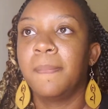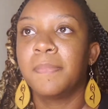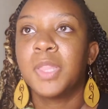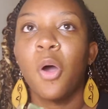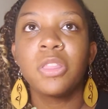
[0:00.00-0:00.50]

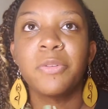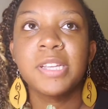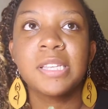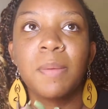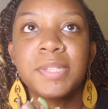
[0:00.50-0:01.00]
The only
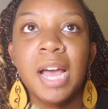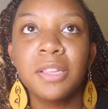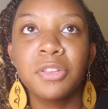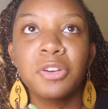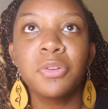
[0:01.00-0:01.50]
reason I'm telling
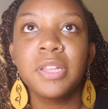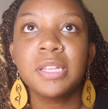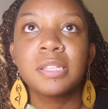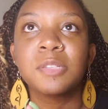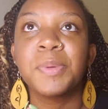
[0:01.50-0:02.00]
you to do
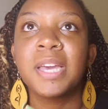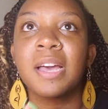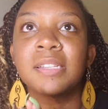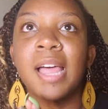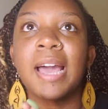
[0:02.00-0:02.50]
this is
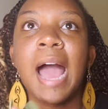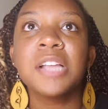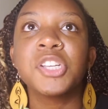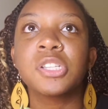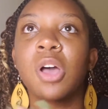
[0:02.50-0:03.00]
because, like, I
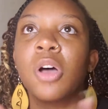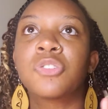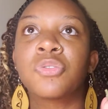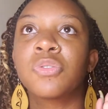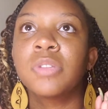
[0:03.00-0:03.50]
just
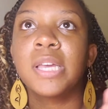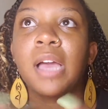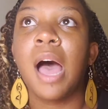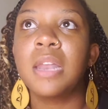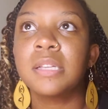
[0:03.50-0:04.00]
truly,
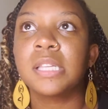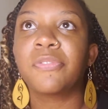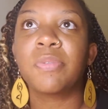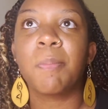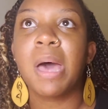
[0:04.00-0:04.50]
honestly,
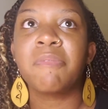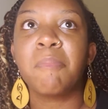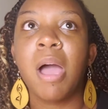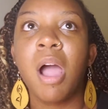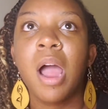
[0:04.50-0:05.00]
from the bottom of
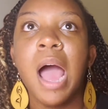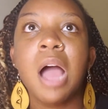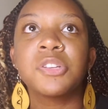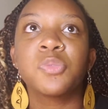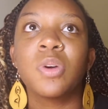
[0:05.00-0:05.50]
my heart, I
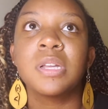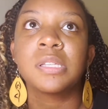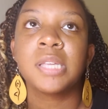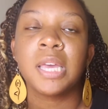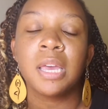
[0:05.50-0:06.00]
just want to
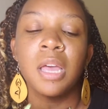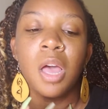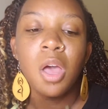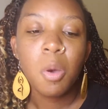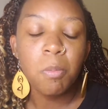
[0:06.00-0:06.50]
see
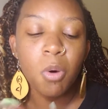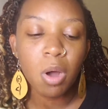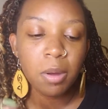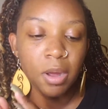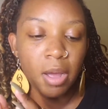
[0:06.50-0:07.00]

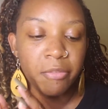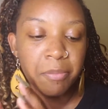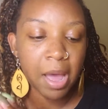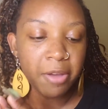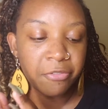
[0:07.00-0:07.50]
more of
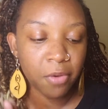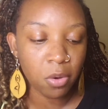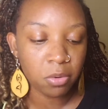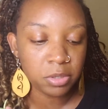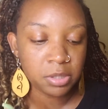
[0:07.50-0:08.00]
my
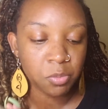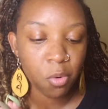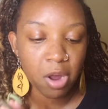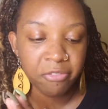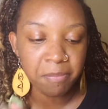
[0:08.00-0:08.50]
folks,
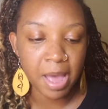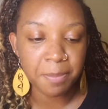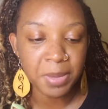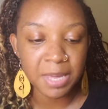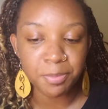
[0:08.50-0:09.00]
more of my
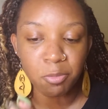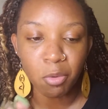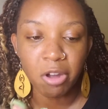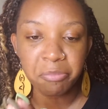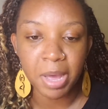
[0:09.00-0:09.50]
people,
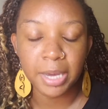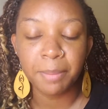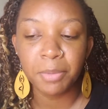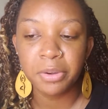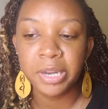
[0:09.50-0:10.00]
more of my
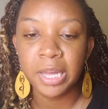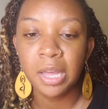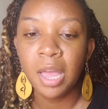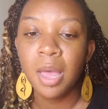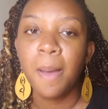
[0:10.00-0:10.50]
community
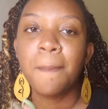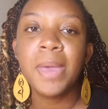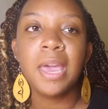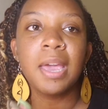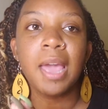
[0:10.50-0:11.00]

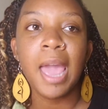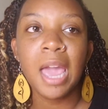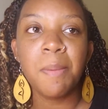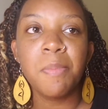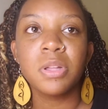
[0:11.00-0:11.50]
being
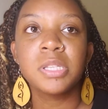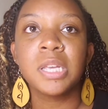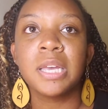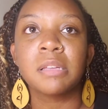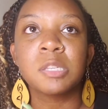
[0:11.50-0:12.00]
able
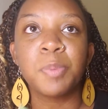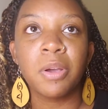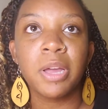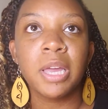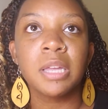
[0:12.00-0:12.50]
to
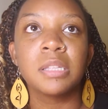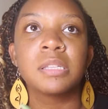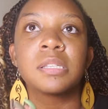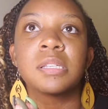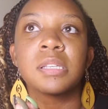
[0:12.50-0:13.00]

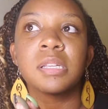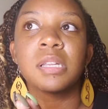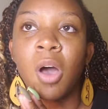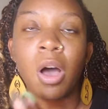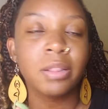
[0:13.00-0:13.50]
experience
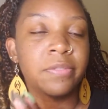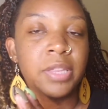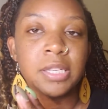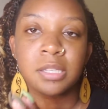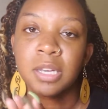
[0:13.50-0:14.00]
all of
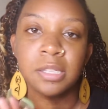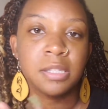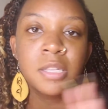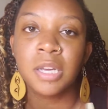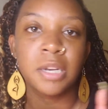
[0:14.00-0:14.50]

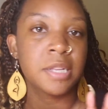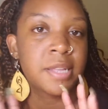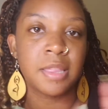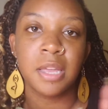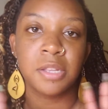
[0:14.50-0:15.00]
the goodness
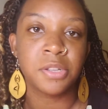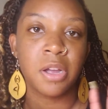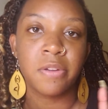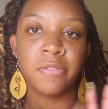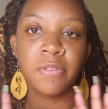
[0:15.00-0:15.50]
that they
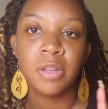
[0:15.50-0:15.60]
deserve.